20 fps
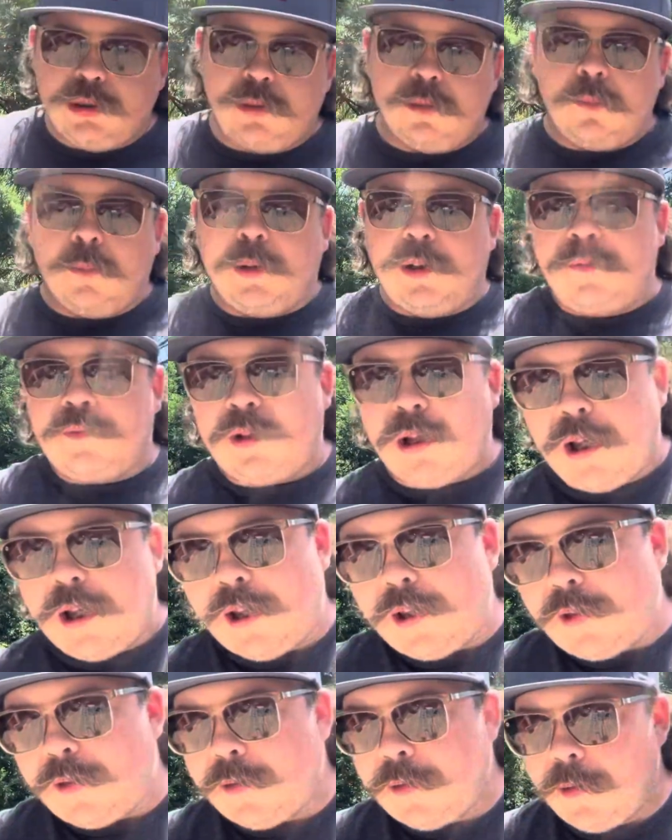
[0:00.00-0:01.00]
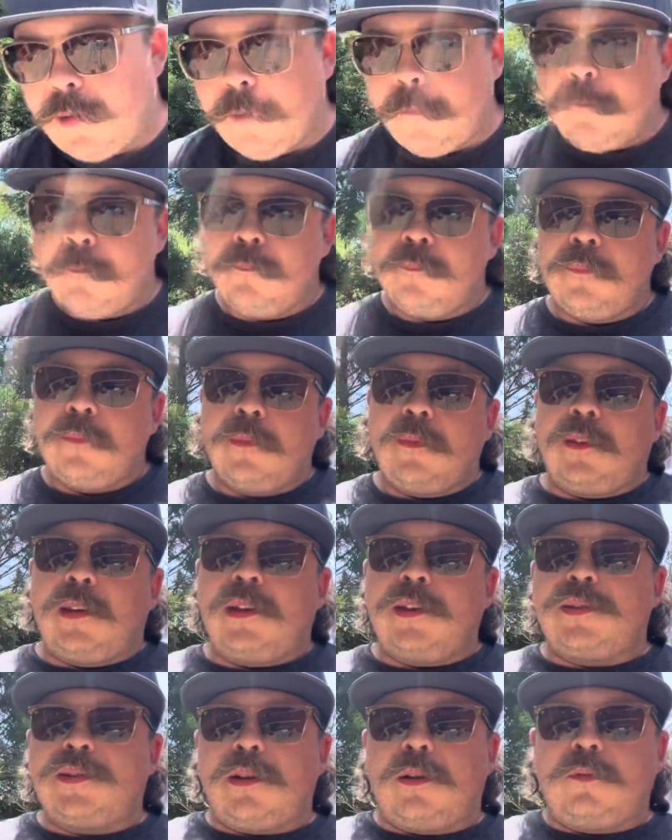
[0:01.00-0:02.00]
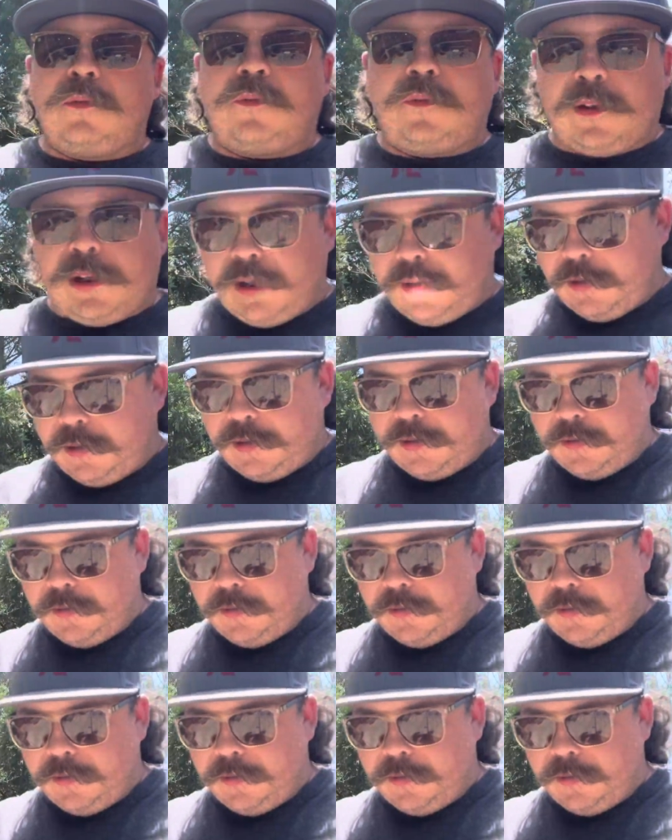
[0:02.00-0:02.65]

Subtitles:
We've got this old fella.